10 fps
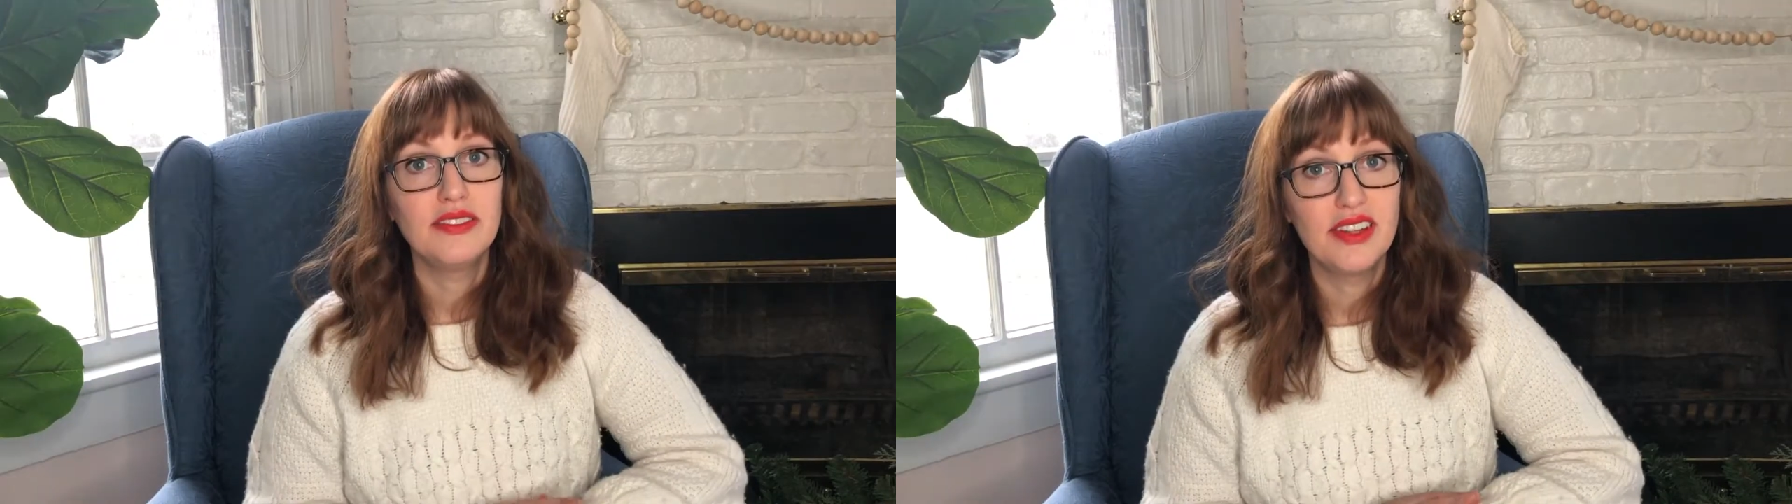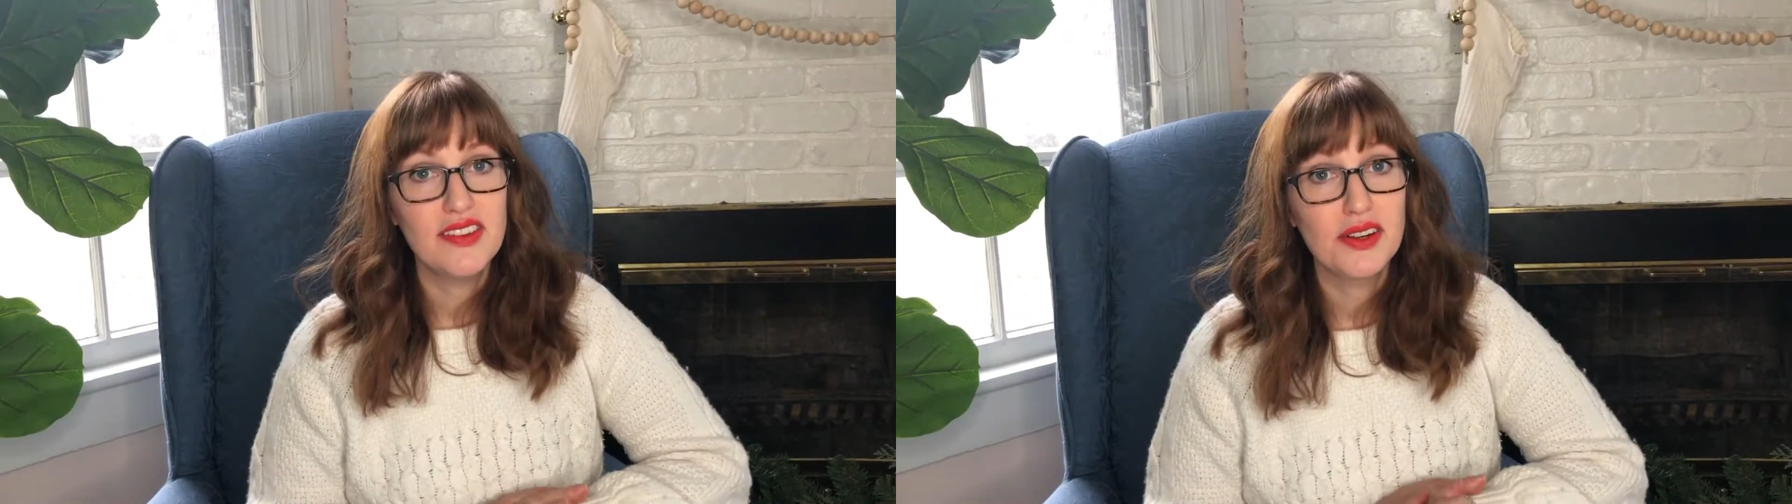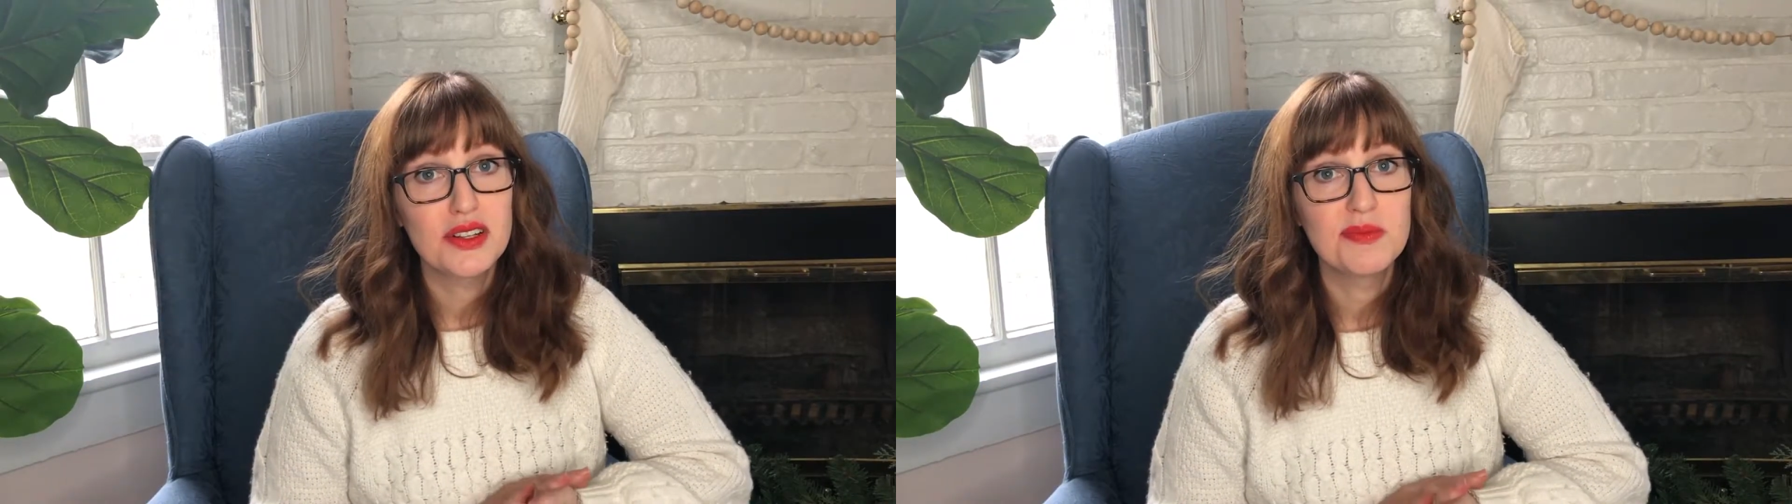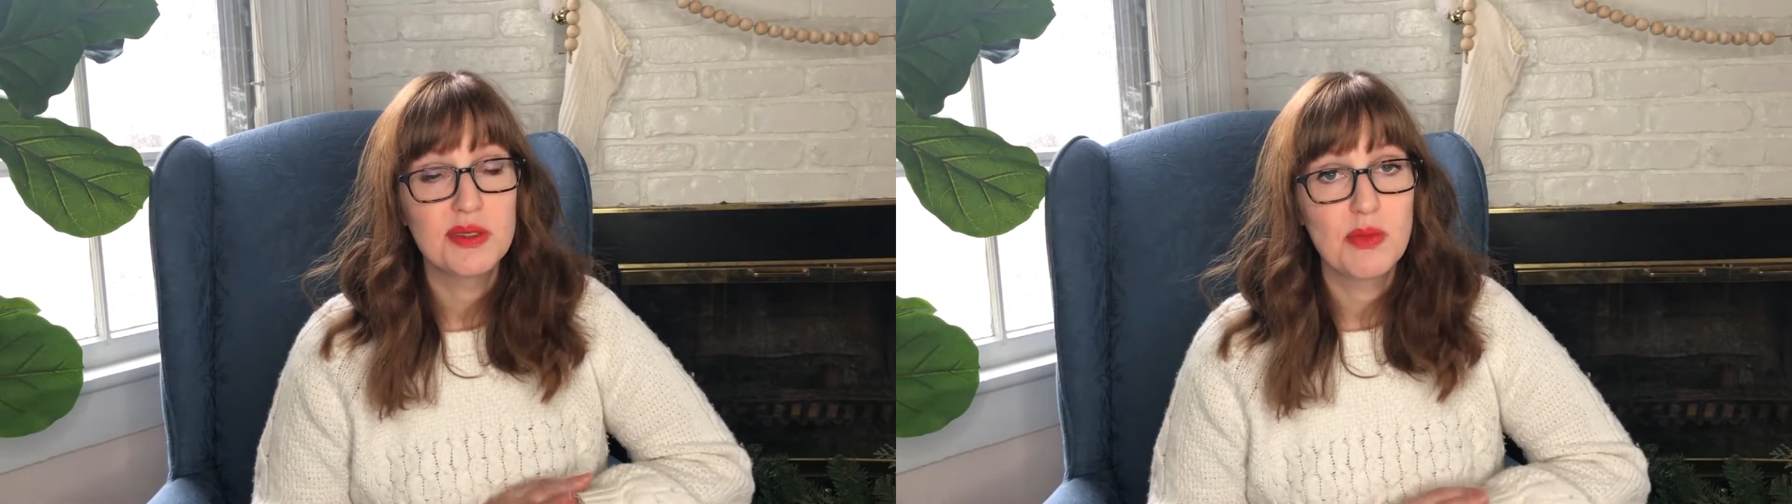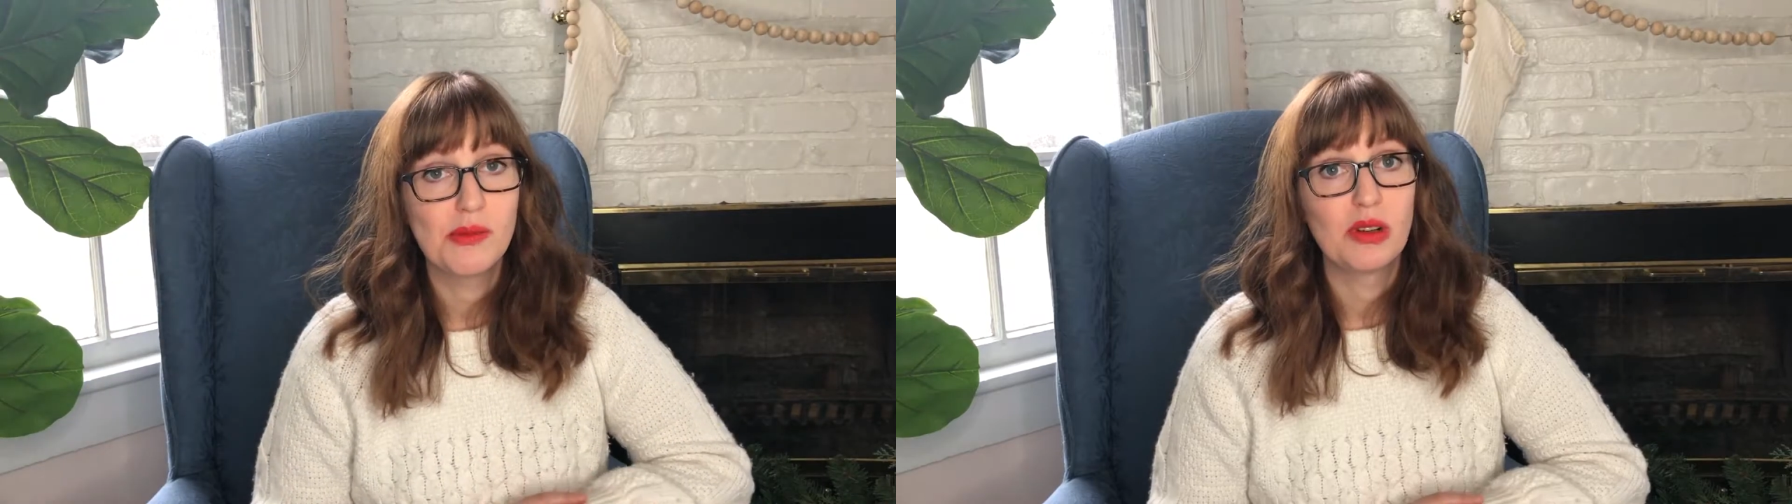favorite
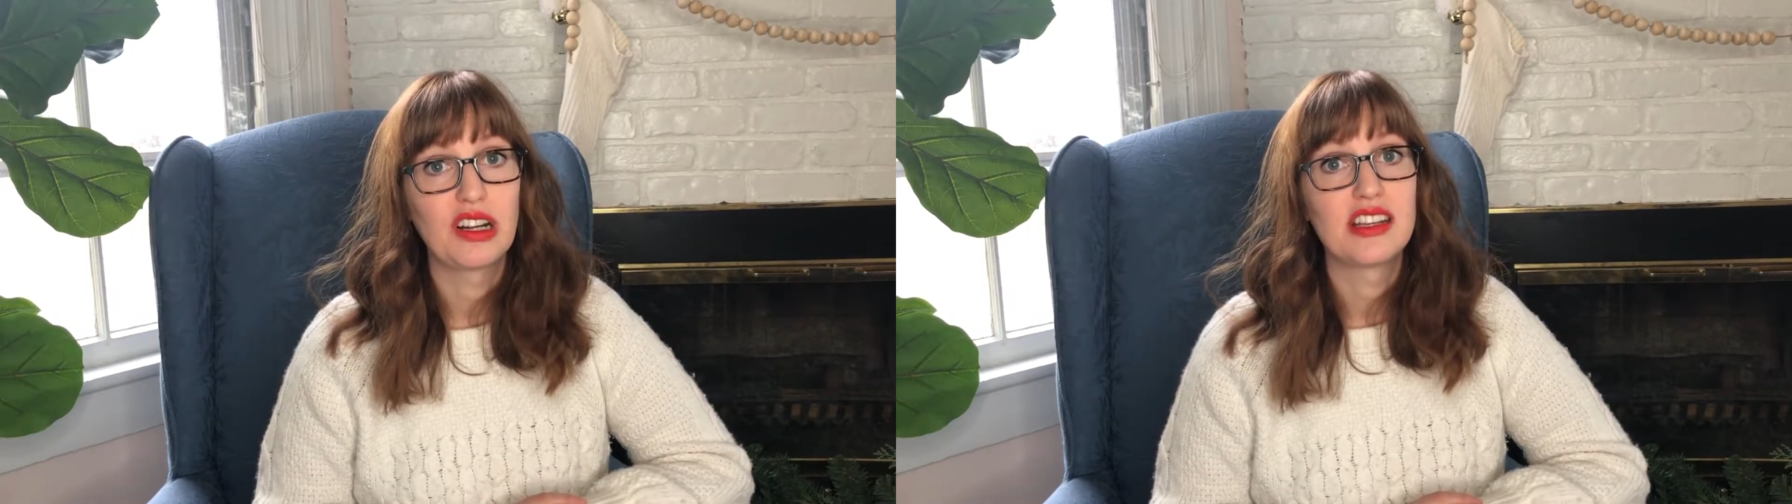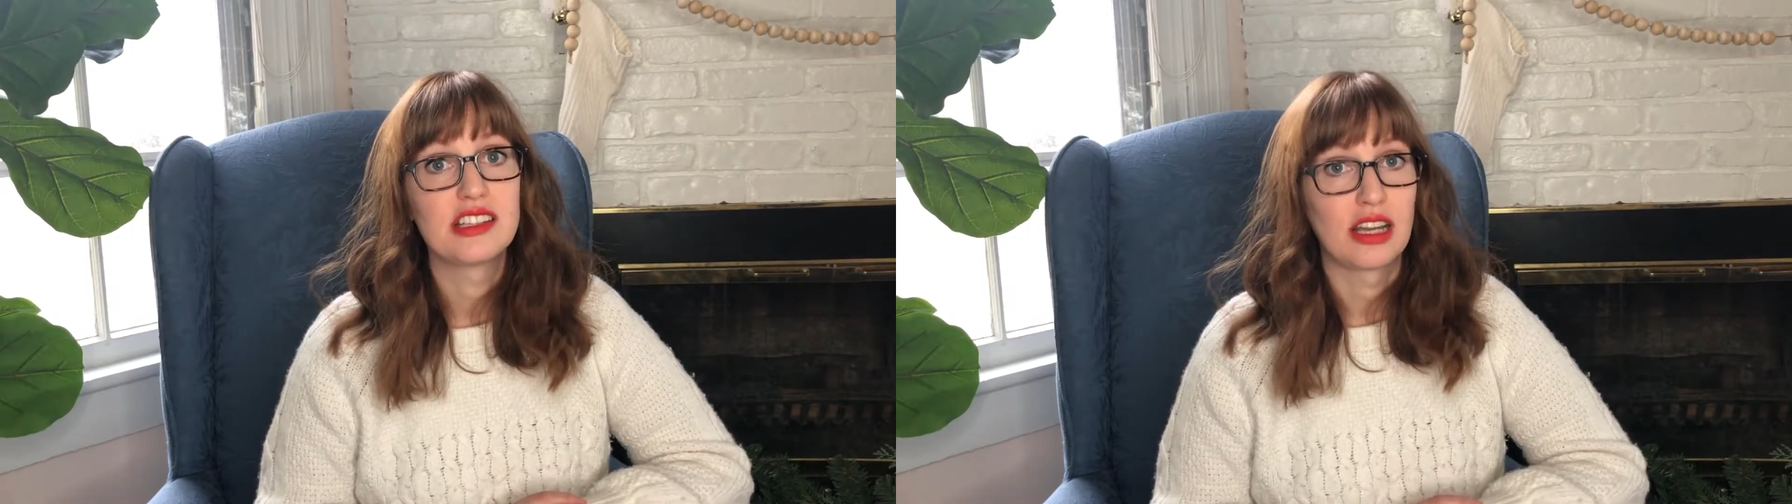Christmas memories